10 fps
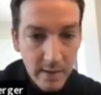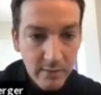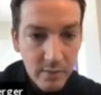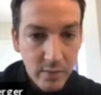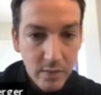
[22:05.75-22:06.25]

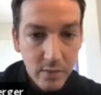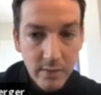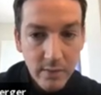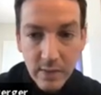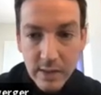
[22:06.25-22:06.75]
If you
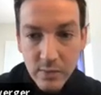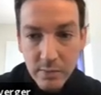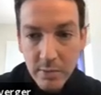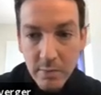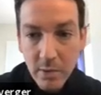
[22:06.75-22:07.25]
guys
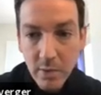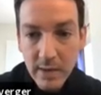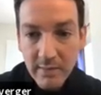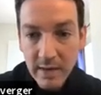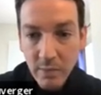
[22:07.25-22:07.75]
remember,
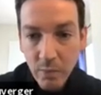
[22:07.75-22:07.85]
we have that